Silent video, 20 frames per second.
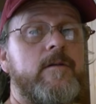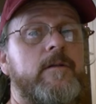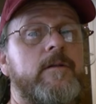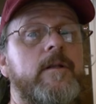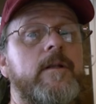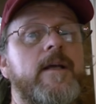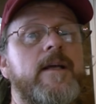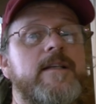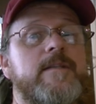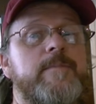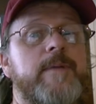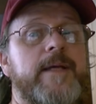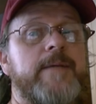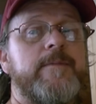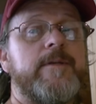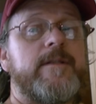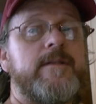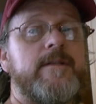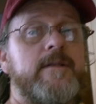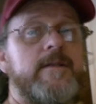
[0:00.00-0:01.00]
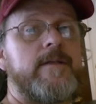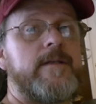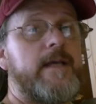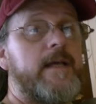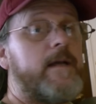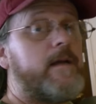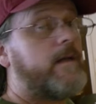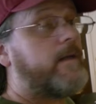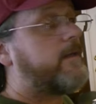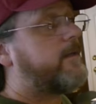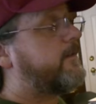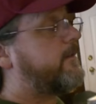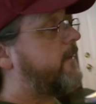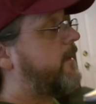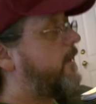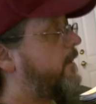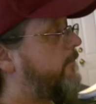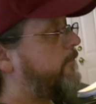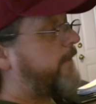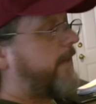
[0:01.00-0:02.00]
on the last payment.
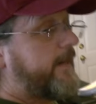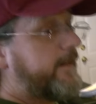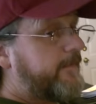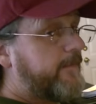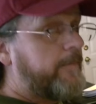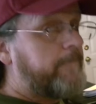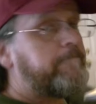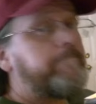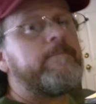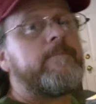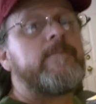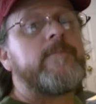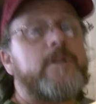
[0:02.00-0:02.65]
Paid them,